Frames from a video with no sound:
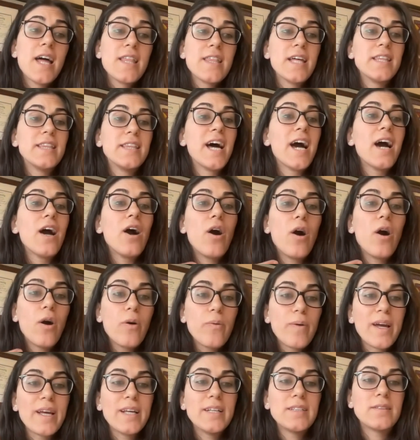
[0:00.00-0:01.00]
that
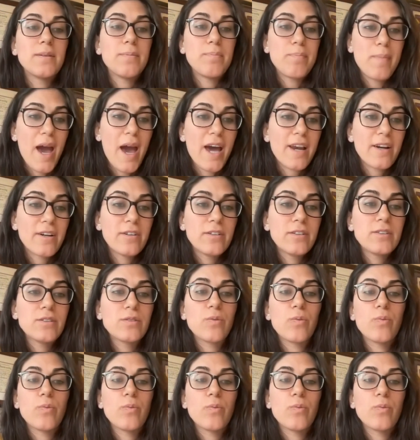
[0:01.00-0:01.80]
always matters,